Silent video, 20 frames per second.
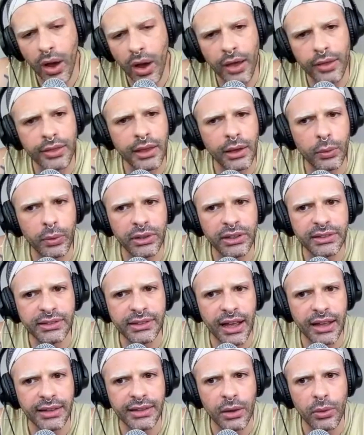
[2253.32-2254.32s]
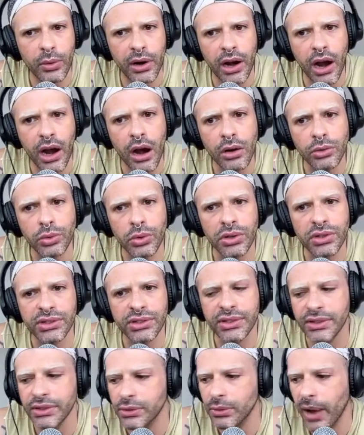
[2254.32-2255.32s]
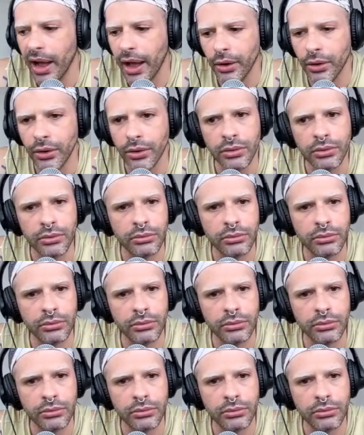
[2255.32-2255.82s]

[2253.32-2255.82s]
I think we discussed our artworks as well.